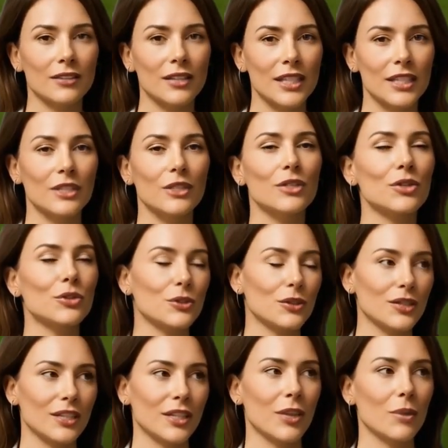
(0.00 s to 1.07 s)
and it's not a
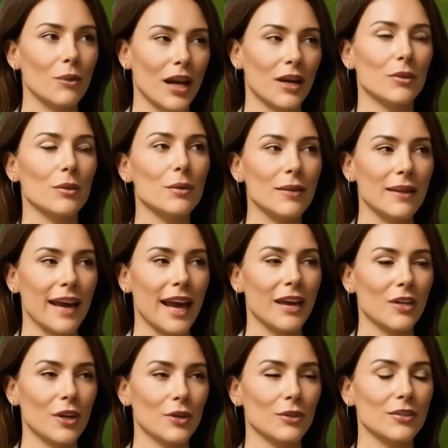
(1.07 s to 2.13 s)
technique, but a
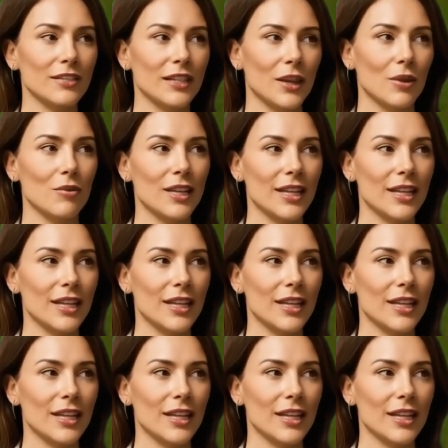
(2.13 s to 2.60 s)
way of living.